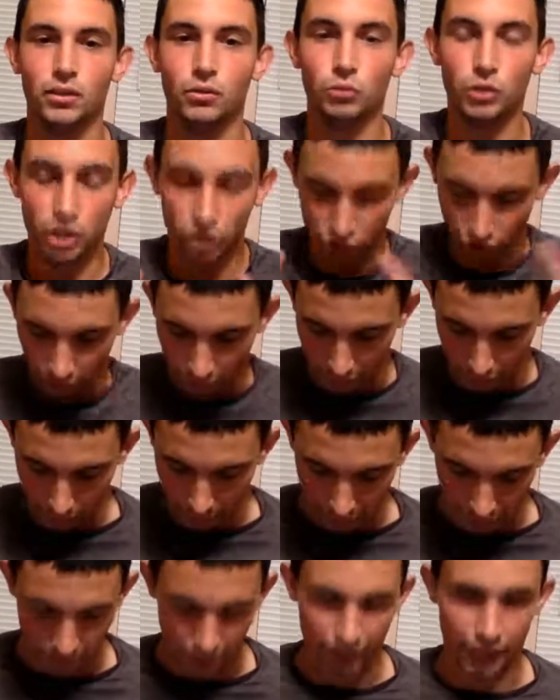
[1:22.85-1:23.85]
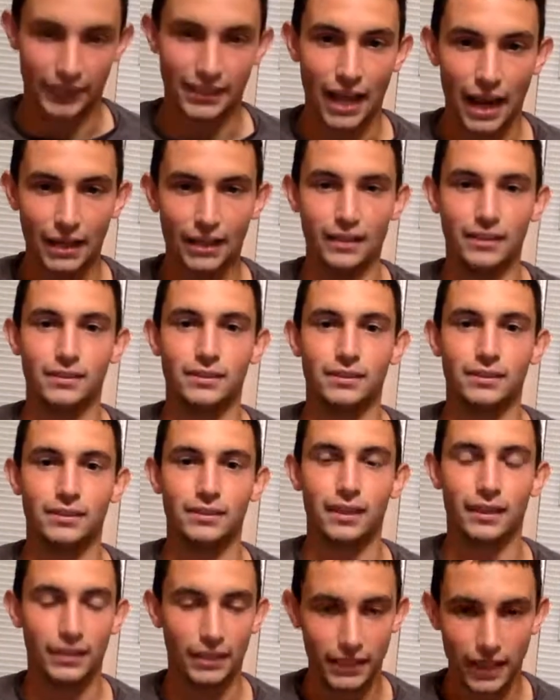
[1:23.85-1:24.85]
we should start with the big thing, and that is
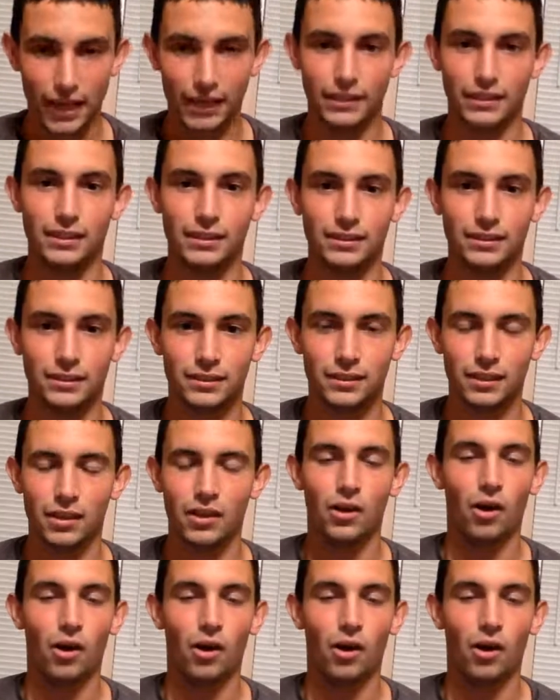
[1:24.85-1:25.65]
that the Yankees